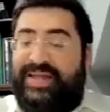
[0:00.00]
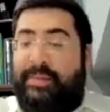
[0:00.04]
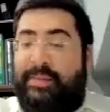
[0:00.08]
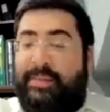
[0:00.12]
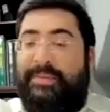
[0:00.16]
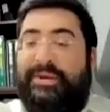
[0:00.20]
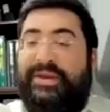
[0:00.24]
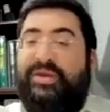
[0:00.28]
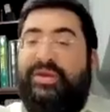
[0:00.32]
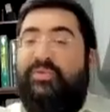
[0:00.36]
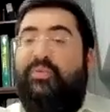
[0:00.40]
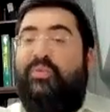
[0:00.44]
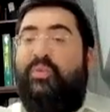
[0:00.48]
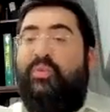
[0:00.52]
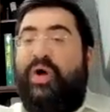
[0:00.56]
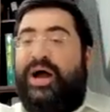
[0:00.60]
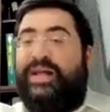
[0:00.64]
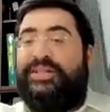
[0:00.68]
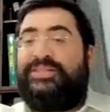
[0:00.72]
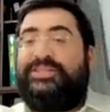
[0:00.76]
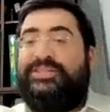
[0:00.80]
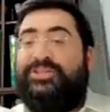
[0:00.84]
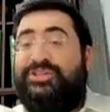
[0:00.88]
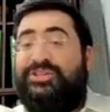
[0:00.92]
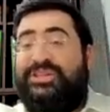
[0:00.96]
But he
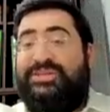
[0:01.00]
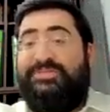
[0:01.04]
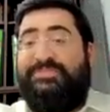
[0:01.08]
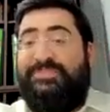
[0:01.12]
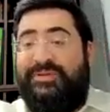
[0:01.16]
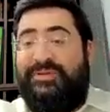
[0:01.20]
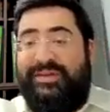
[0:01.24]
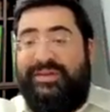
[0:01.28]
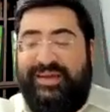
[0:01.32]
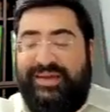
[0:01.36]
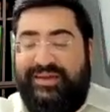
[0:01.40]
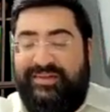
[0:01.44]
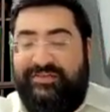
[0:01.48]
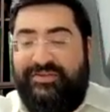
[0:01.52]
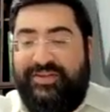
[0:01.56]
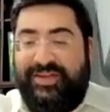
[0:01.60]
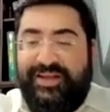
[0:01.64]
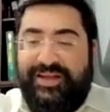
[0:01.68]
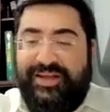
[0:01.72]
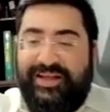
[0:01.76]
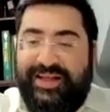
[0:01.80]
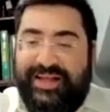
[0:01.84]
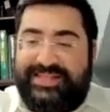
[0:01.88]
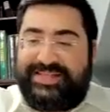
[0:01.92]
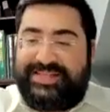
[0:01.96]
wants you to believe
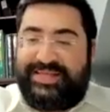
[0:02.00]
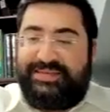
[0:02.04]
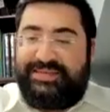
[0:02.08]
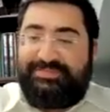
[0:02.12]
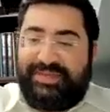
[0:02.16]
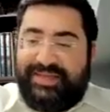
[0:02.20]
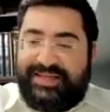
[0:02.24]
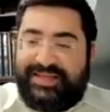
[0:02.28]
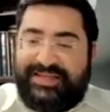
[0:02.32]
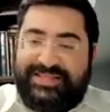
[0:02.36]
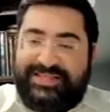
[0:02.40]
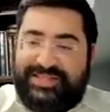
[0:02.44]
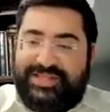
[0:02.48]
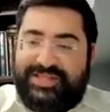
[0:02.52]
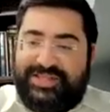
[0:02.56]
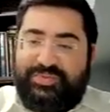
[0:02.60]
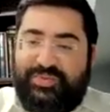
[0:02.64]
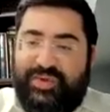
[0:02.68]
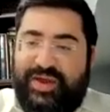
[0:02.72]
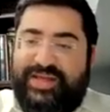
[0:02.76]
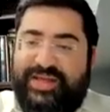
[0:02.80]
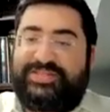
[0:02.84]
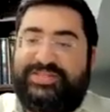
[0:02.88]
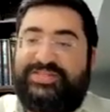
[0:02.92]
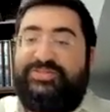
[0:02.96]
that something is this
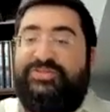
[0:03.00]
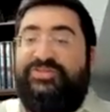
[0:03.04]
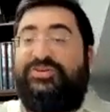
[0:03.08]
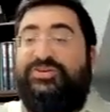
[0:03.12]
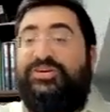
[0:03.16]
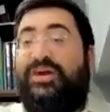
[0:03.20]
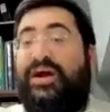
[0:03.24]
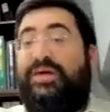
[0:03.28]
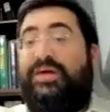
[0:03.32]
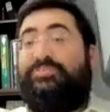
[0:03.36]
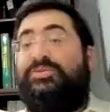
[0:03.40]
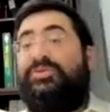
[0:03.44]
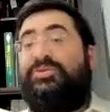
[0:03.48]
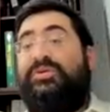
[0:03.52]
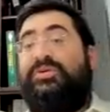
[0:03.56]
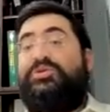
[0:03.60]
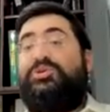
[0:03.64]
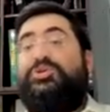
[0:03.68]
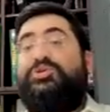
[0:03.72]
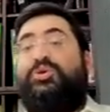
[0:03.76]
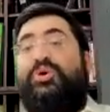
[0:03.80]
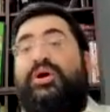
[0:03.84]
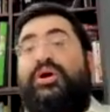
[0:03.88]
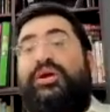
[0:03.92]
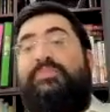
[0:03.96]
way, so you come to
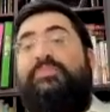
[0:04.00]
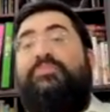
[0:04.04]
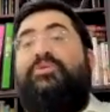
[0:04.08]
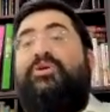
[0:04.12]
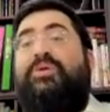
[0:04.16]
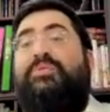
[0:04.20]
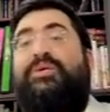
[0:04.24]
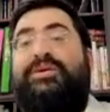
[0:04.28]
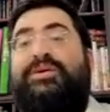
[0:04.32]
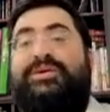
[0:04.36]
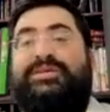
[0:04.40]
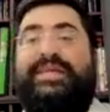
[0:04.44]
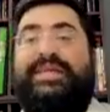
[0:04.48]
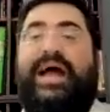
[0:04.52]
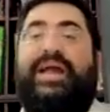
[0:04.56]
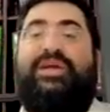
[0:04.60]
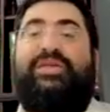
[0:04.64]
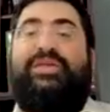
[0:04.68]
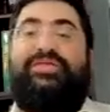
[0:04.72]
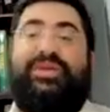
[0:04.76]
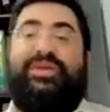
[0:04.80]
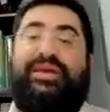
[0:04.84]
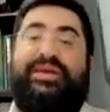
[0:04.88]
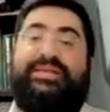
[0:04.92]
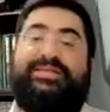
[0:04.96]
enjoy it more because now you
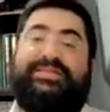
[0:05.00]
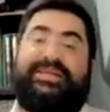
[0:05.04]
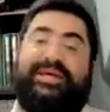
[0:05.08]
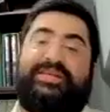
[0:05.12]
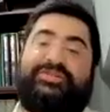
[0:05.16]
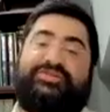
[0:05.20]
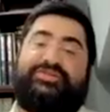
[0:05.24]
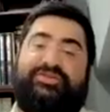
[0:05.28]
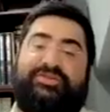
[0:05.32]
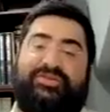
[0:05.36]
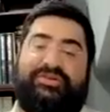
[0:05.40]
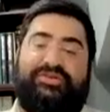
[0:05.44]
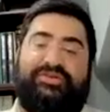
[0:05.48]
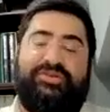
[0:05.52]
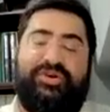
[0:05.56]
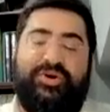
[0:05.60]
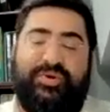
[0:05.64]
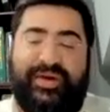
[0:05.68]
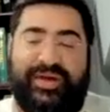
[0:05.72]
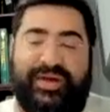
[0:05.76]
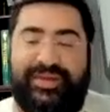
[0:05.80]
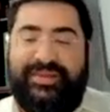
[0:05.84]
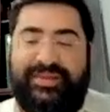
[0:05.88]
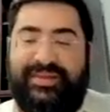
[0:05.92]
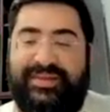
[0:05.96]
think it's usher and you do
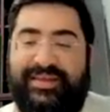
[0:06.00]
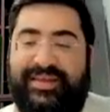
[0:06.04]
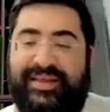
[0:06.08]
it,